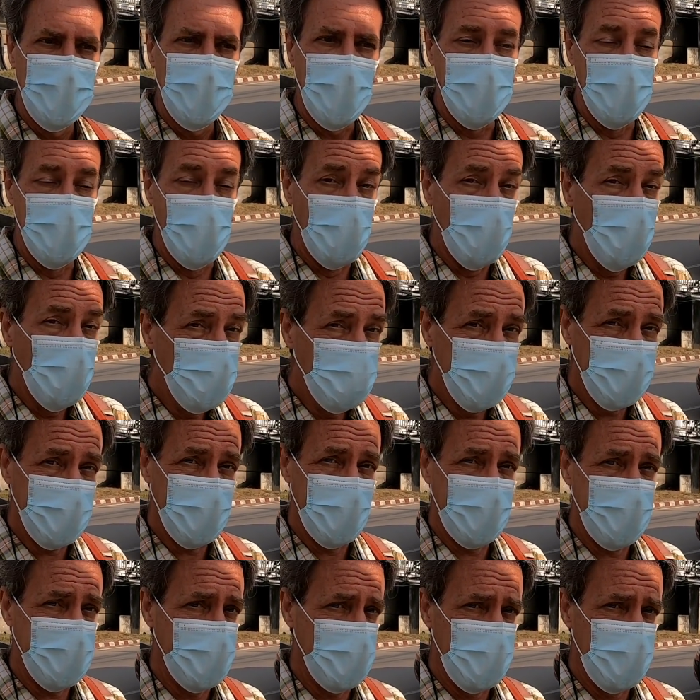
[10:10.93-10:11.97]
I'm
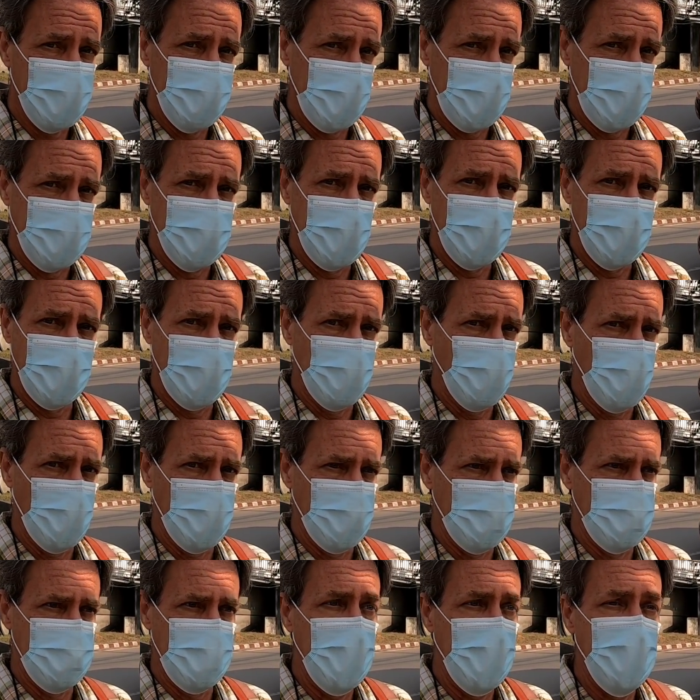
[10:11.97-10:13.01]
hoping I get everything done in
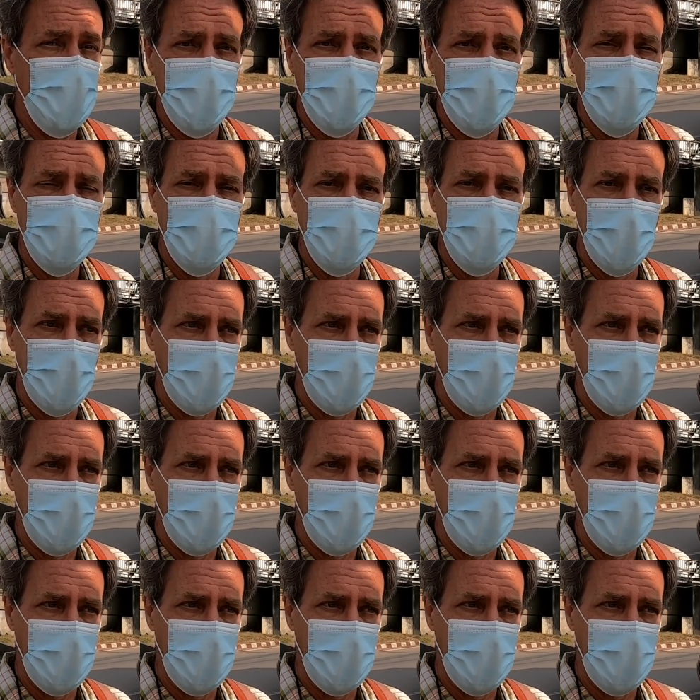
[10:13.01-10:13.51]
one day.